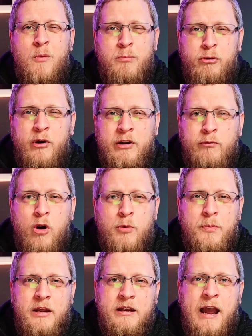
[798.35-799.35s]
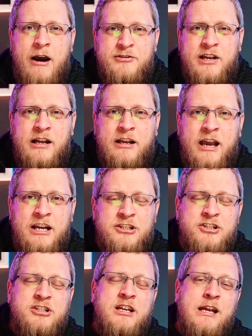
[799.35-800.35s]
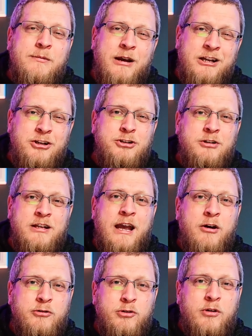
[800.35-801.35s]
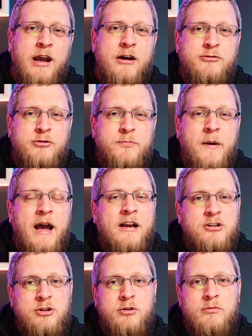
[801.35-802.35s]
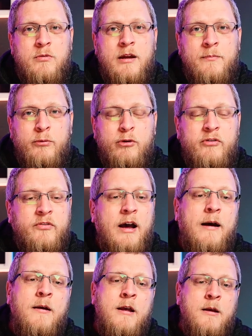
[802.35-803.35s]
a pretty ropey housing allocation scheme and you should get on your council's back to improve that.